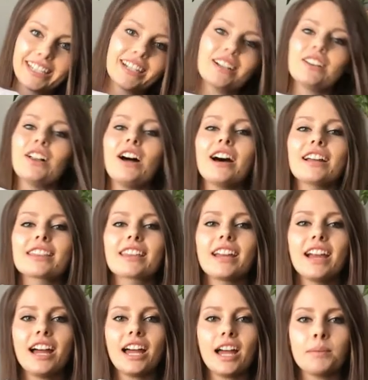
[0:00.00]
cloth.
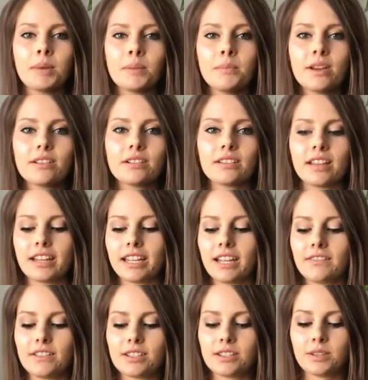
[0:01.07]
My mother-in-law
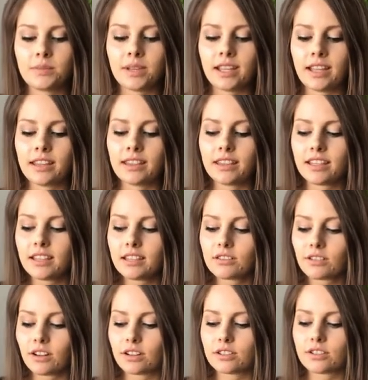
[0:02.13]
gave these to me, and these
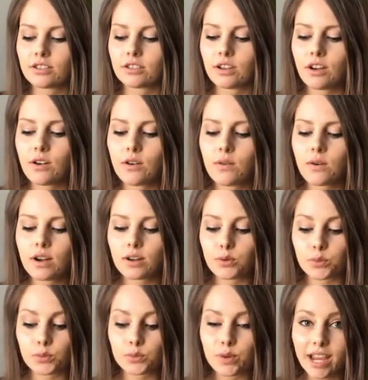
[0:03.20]
are so
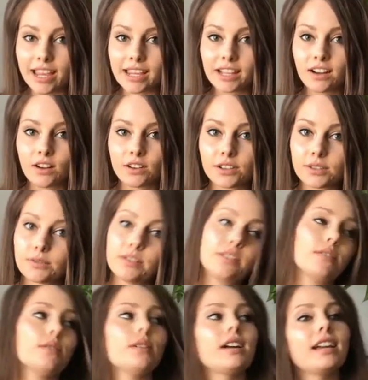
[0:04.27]
great. All you
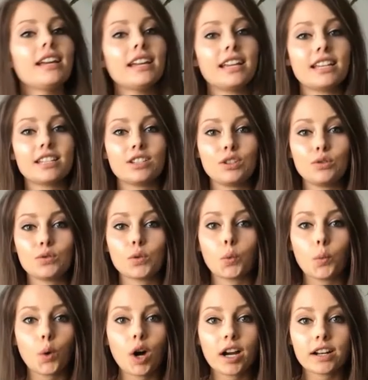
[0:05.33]
do is use
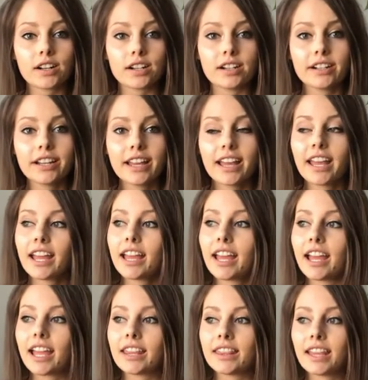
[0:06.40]
water,
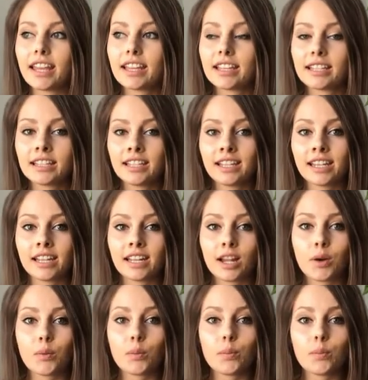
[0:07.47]
and they clean
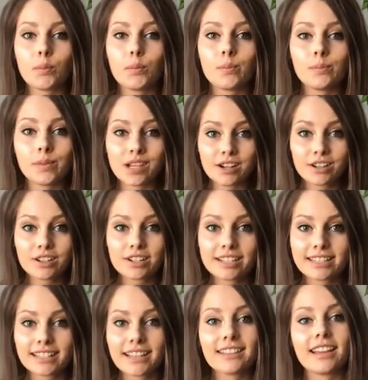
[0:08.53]

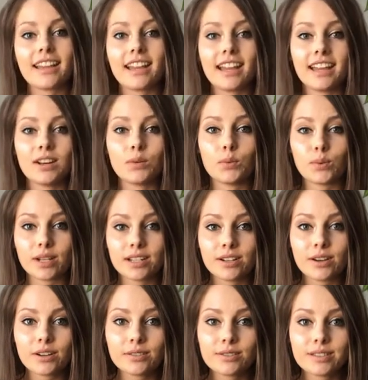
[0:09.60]
mirrors and
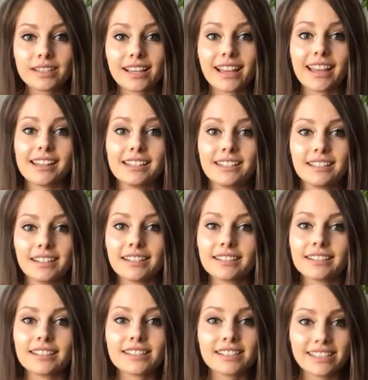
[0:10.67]
windows and
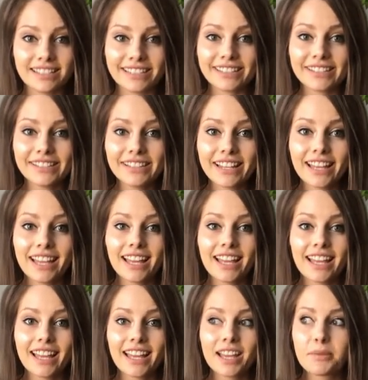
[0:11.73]
stainless steel
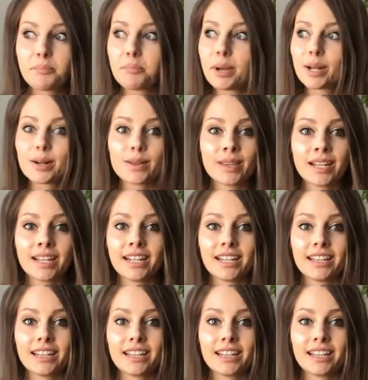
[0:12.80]
better than